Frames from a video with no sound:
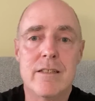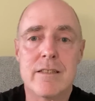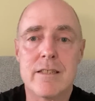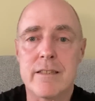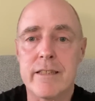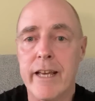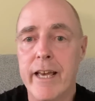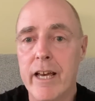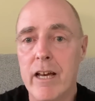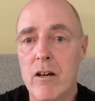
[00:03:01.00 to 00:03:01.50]
to
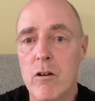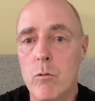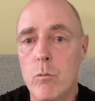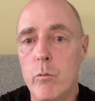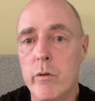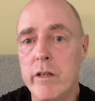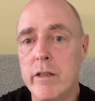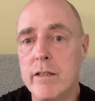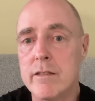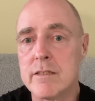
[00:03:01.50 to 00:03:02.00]
town
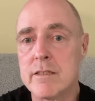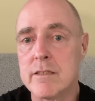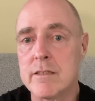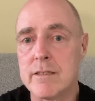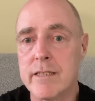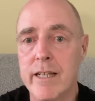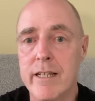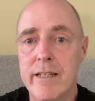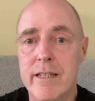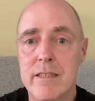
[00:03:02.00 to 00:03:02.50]
with the
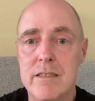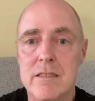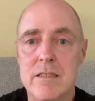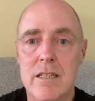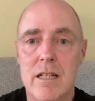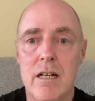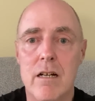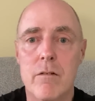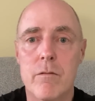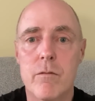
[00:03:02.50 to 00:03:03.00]
satanic
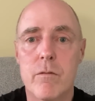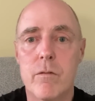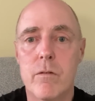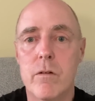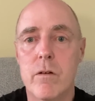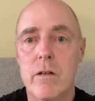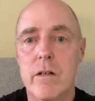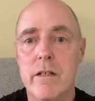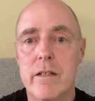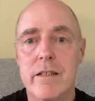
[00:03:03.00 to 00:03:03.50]

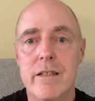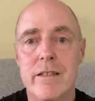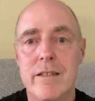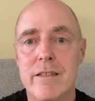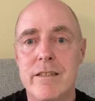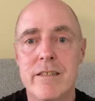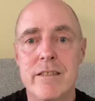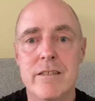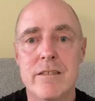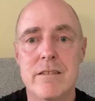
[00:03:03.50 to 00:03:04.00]
stuff
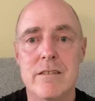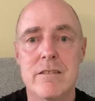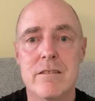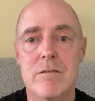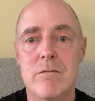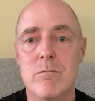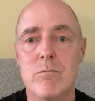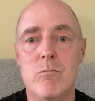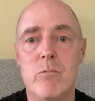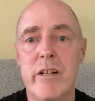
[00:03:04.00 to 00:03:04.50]

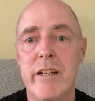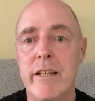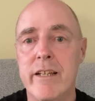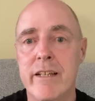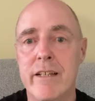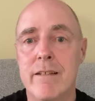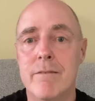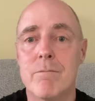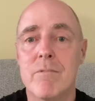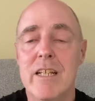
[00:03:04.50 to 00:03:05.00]
to really
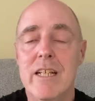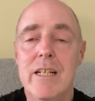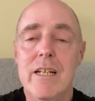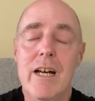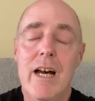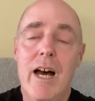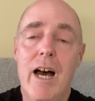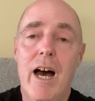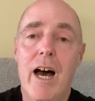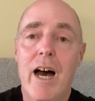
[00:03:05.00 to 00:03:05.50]

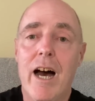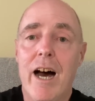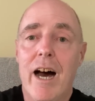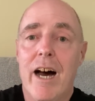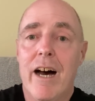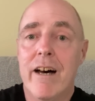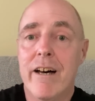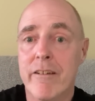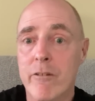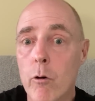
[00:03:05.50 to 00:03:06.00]

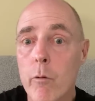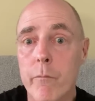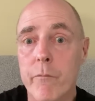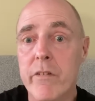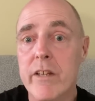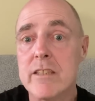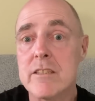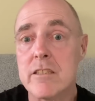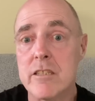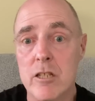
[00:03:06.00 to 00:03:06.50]
an
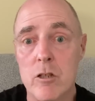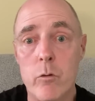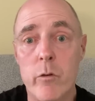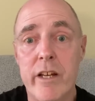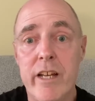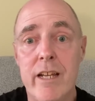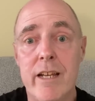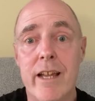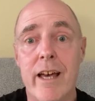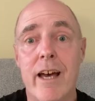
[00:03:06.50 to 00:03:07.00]
obvious
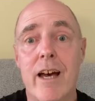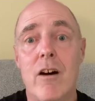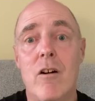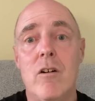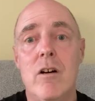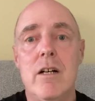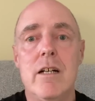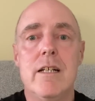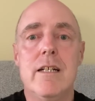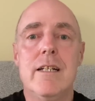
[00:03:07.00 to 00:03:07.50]
degree now.
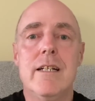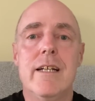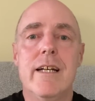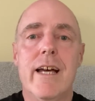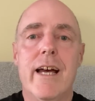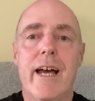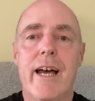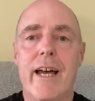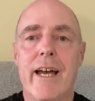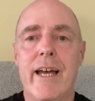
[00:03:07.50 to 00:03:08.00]

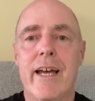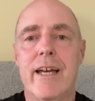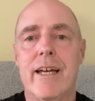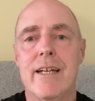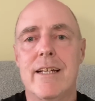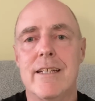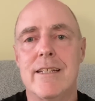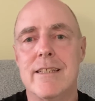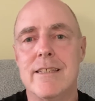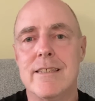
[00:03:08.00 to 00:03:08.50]

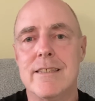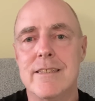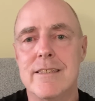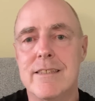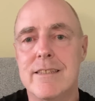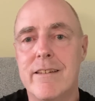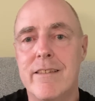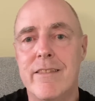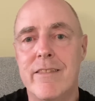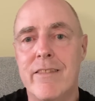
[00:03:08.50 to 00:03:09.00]

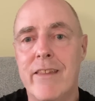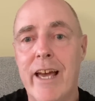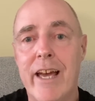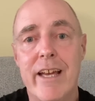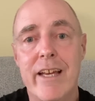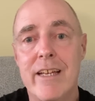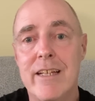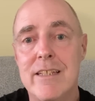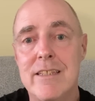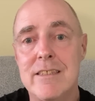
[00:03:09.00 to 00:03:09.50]
And
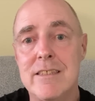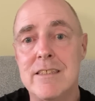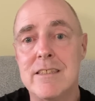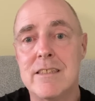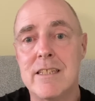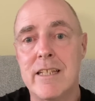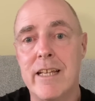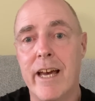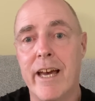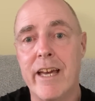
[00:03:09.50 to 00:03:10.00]
that is
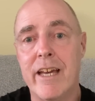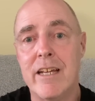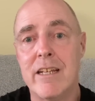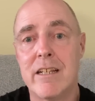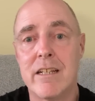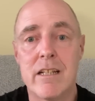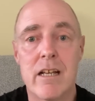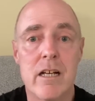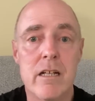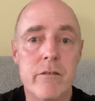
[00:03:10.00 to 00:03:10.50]
again
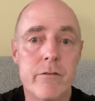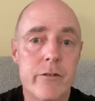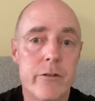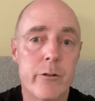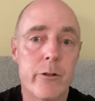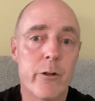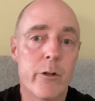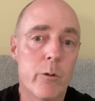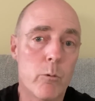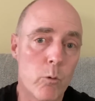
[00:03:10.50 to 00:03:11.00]
an
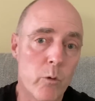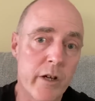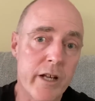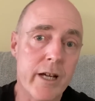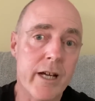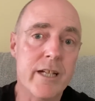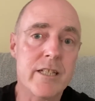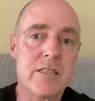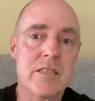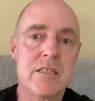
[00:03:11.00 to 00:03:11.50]

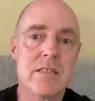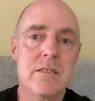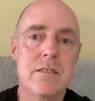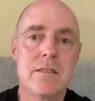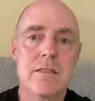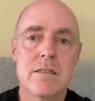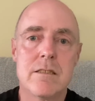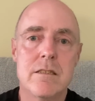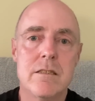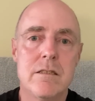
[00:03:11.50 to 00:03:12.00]
overreaction
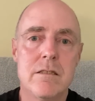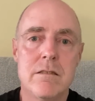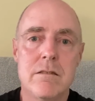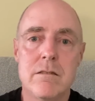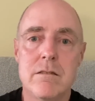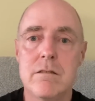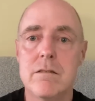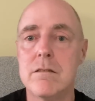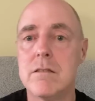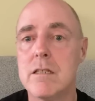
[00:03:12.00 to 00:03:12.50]
to,
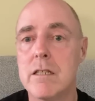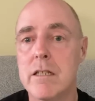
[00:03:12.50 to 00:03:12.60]
you